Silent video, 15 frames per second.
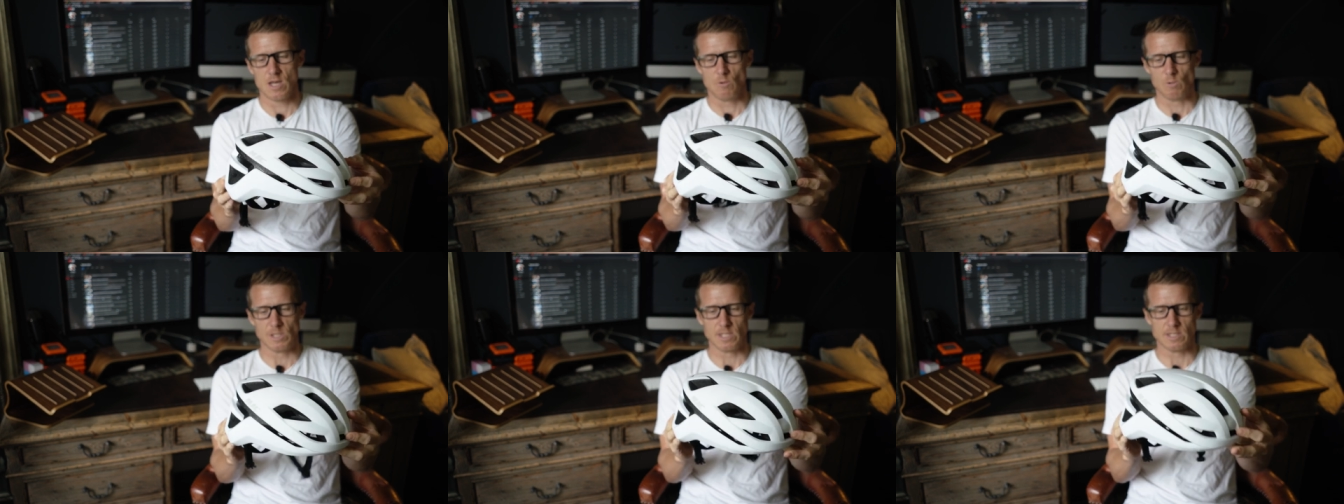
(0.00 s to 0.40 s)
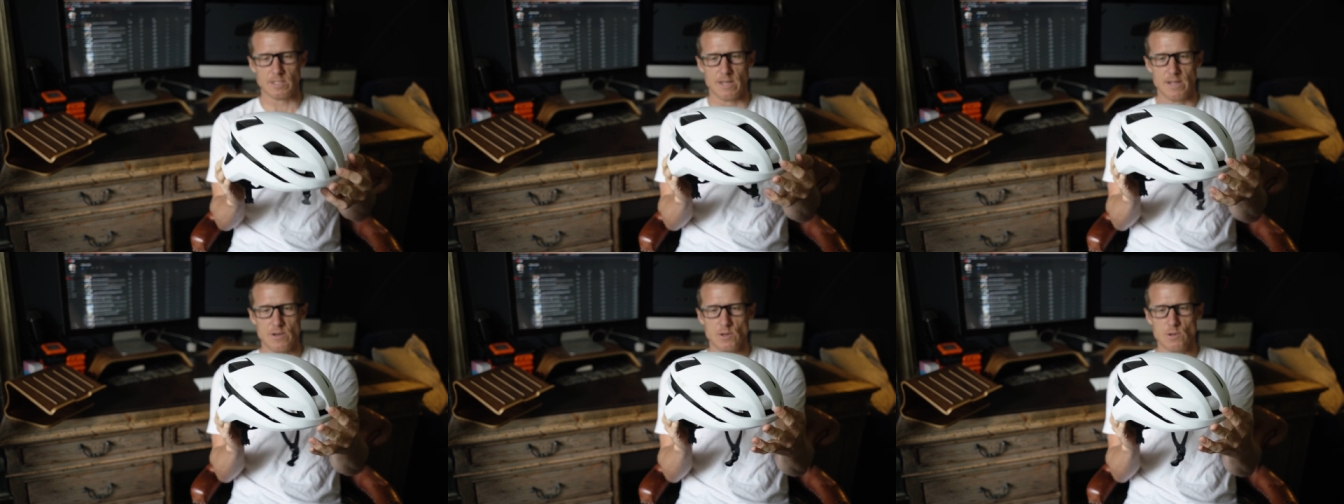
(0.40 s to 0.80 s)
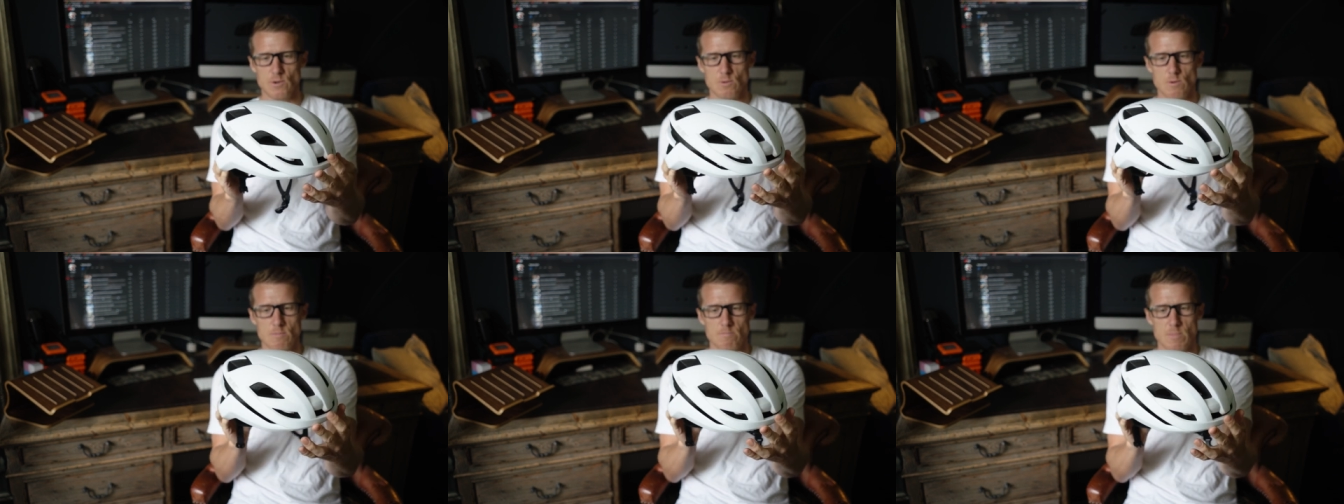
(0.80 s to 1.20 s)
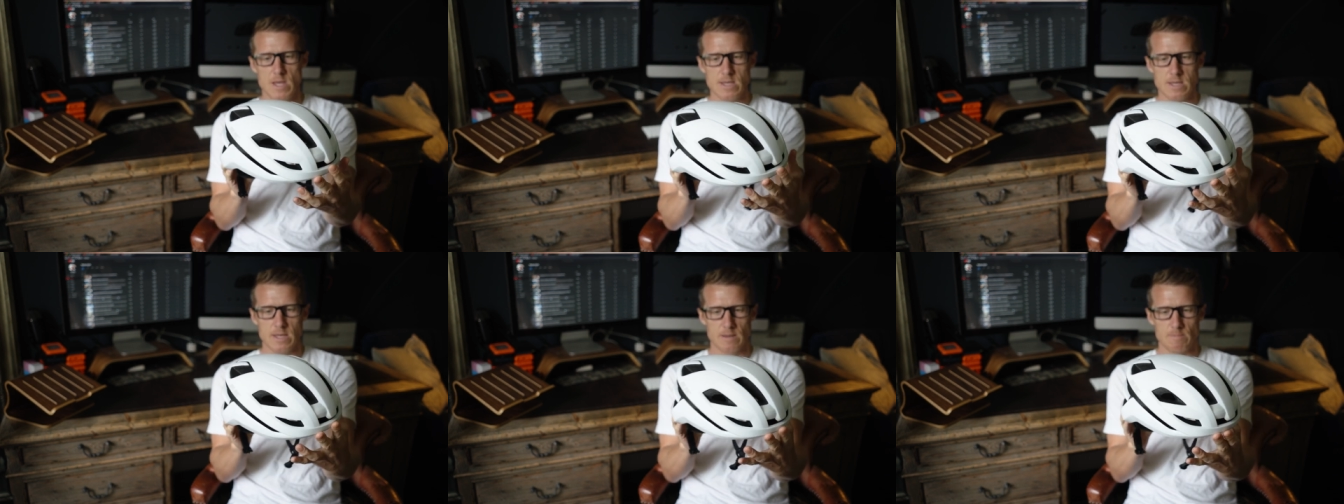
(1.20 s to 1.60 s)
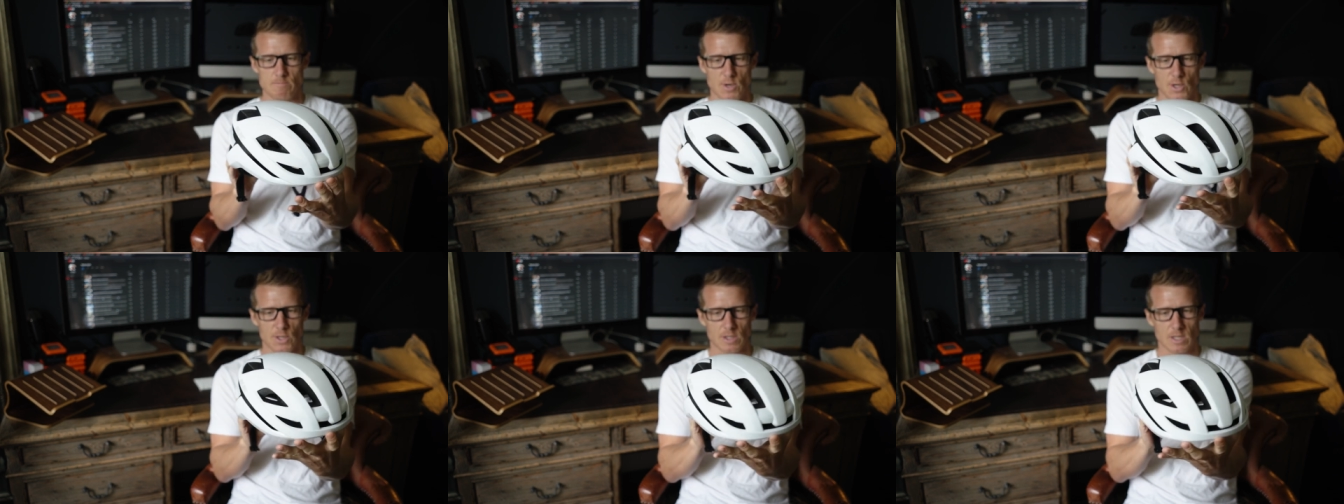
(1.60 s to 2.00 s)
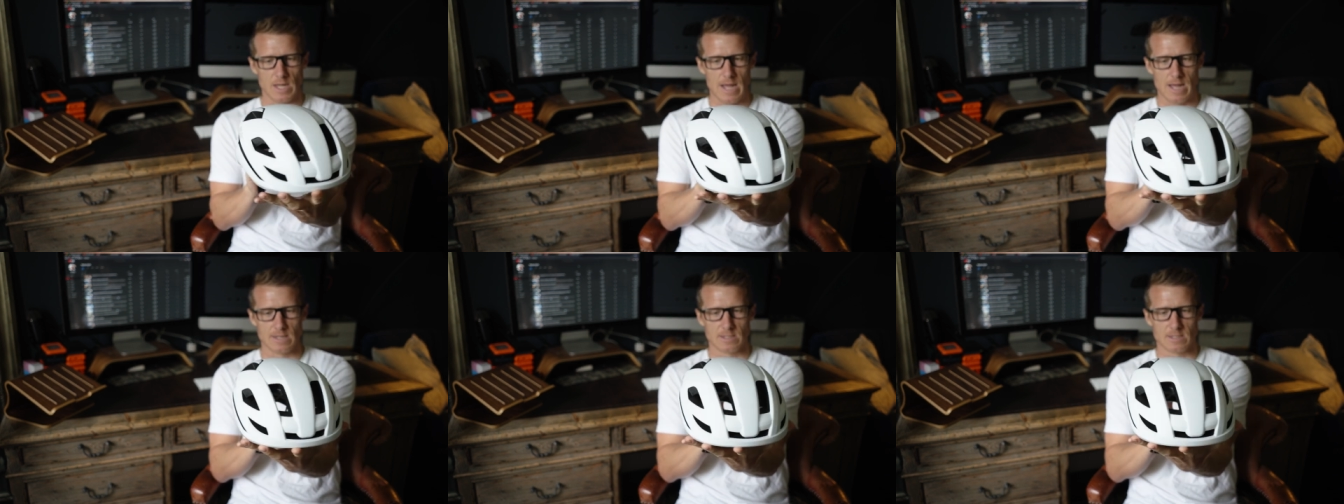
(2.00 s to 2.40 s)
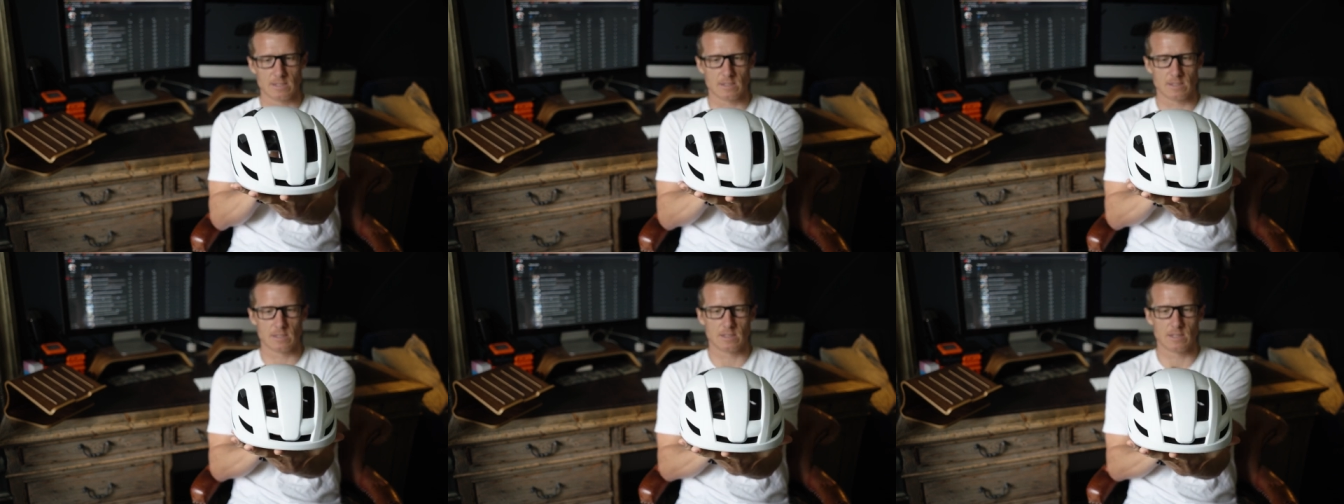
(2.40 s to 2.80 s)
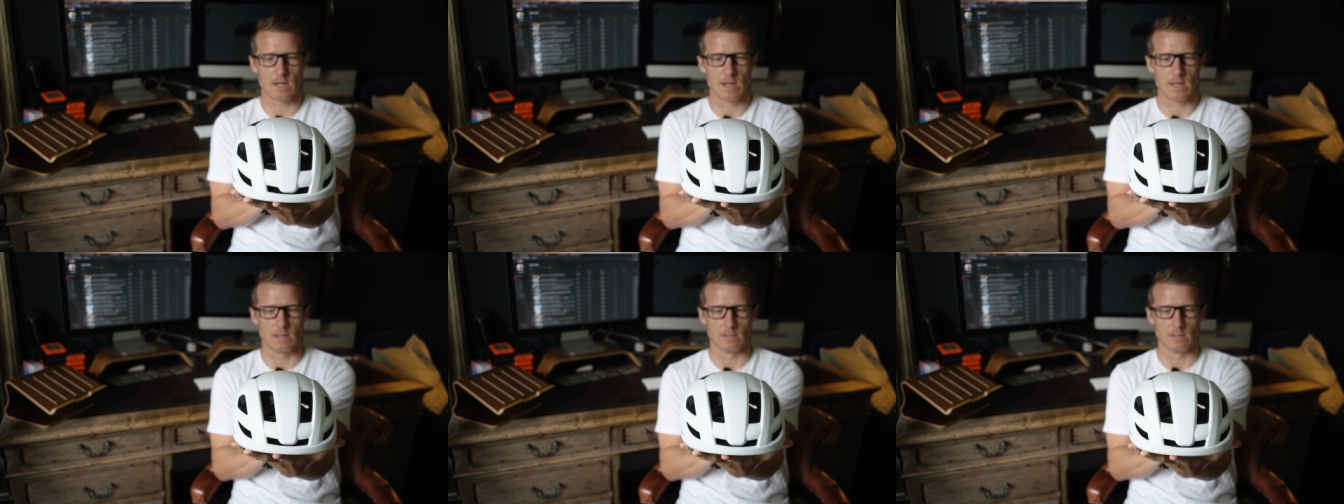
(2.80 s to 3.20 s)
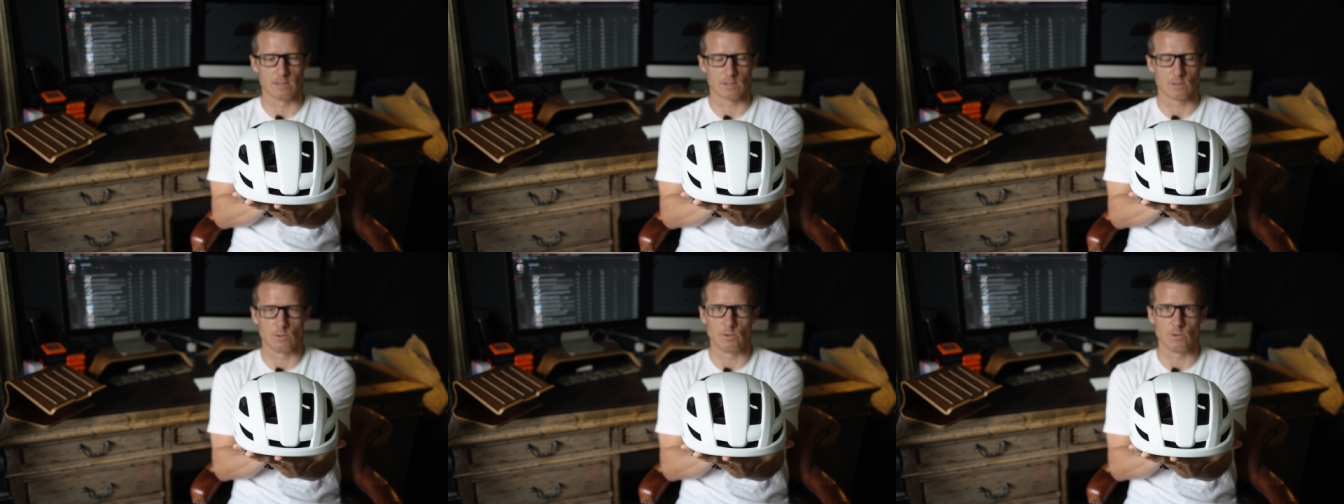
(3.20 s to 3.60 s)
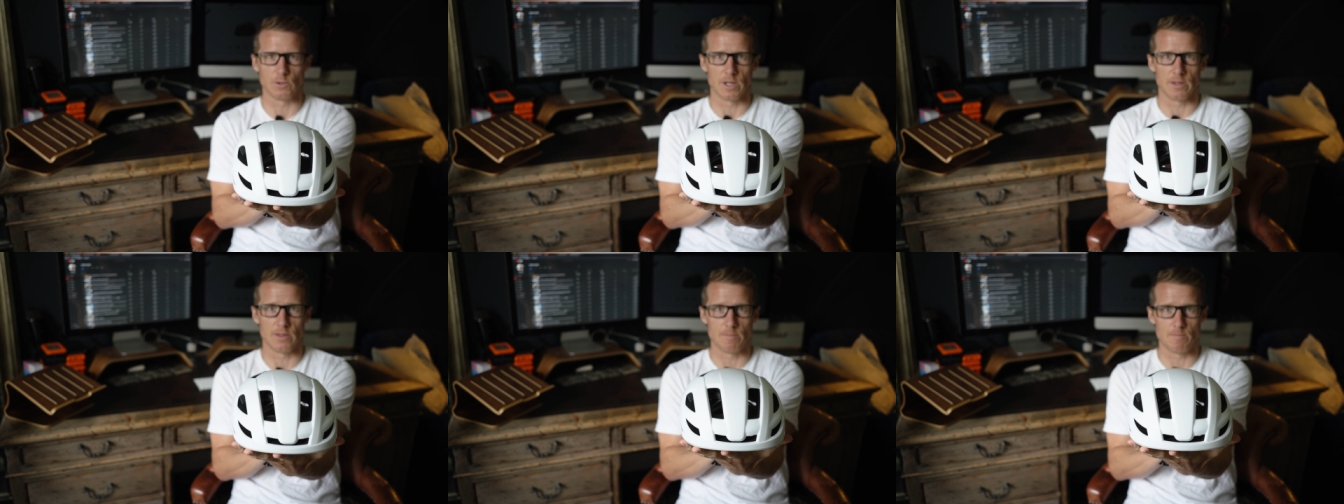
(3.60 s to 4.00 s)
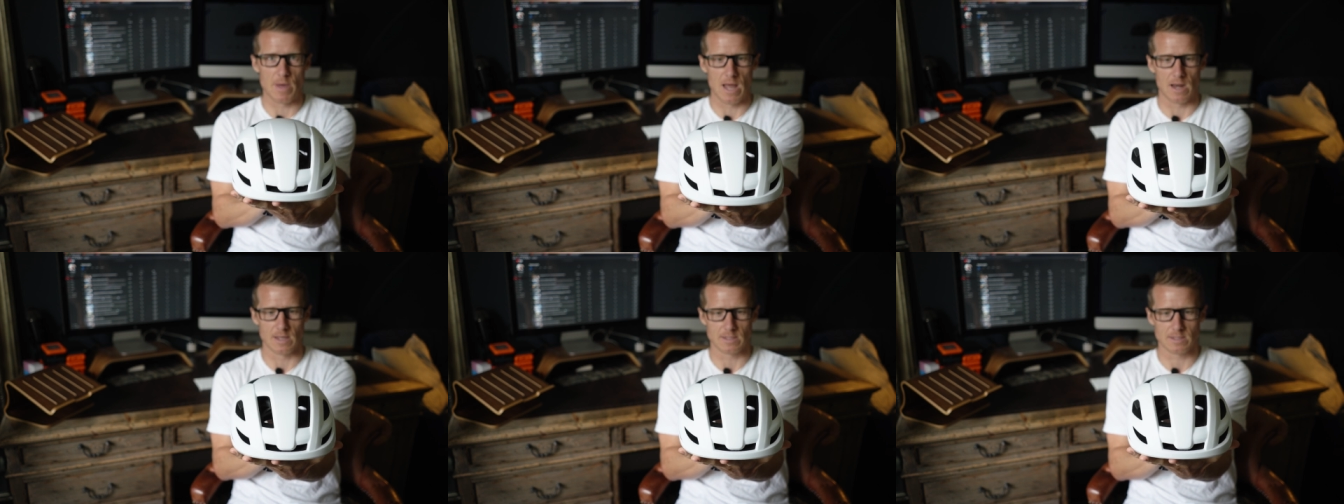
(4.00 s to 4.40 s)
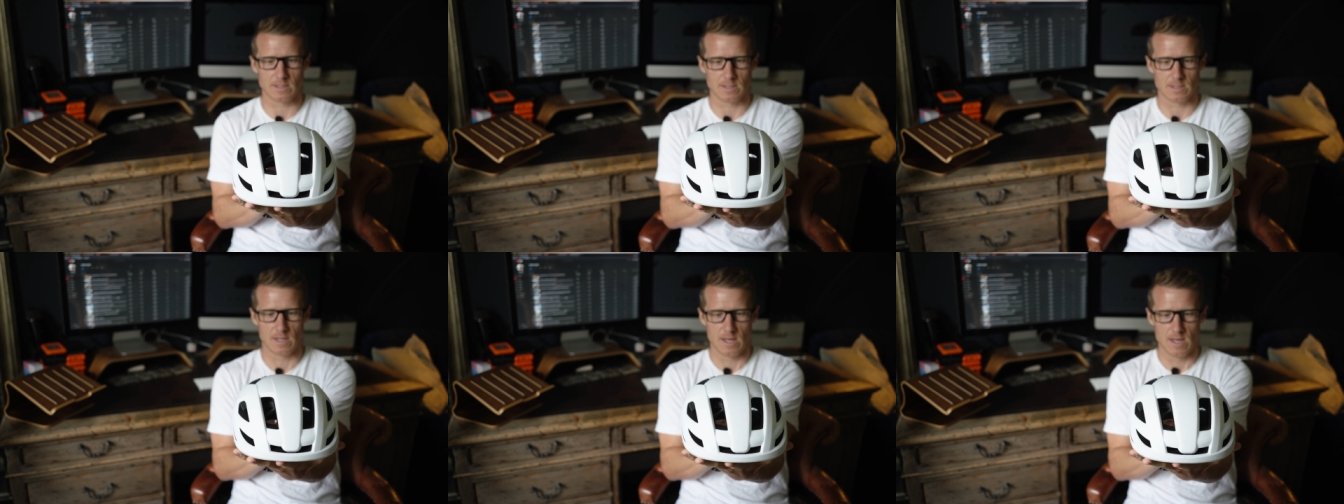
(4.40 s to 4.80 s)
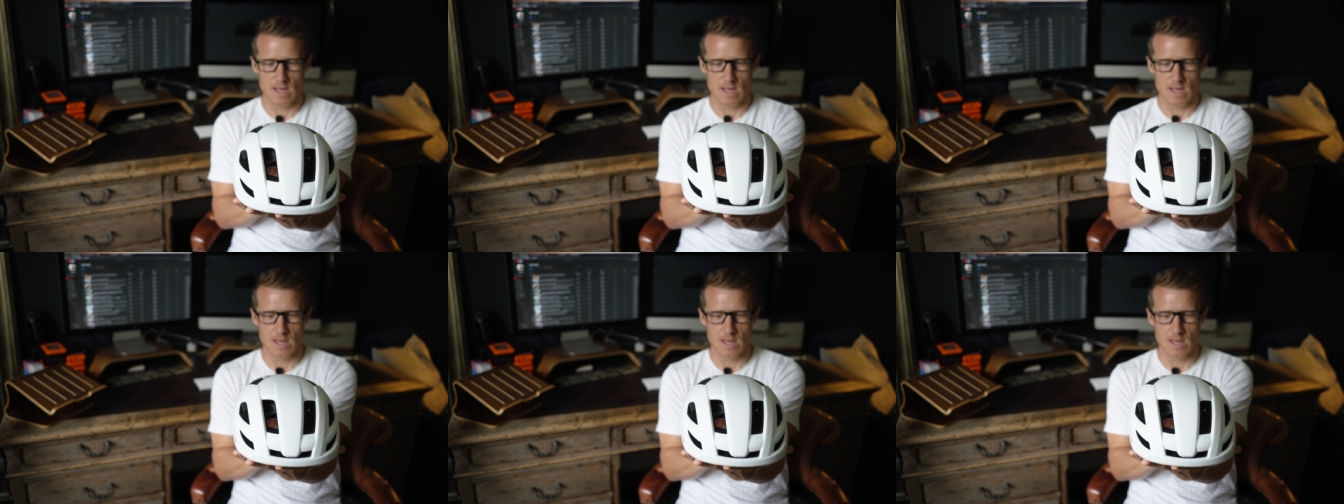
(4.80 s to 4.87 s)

which is their new make, model and style called the Bellus.